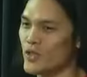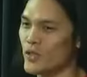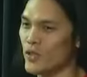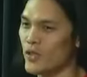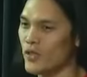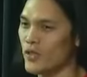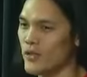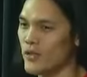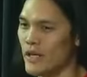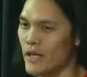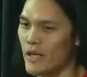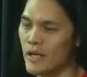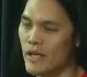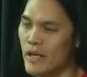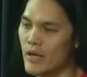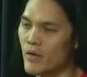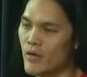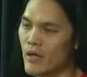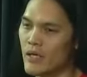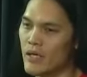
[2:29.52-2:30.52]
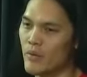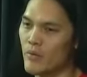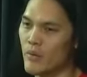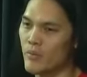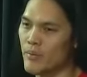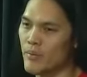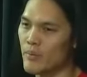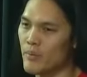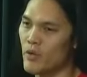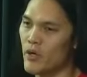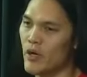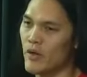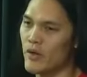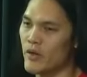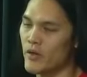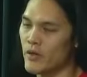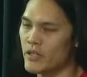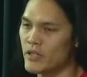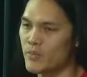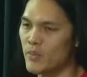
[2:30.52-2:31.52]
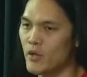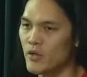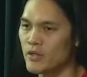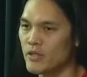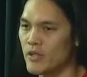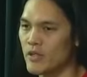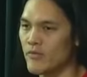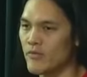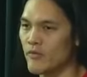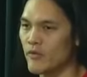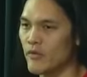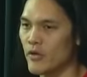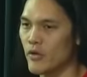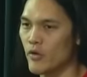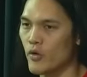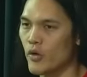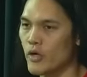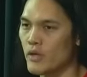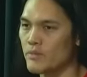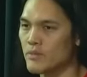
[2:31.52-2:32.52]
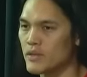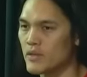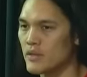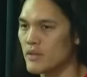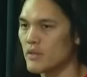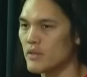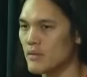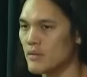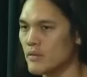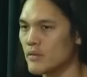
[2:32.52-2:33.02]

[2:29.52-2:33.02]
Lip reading: sure. They don't like it when people are out there exposing them for their crimes.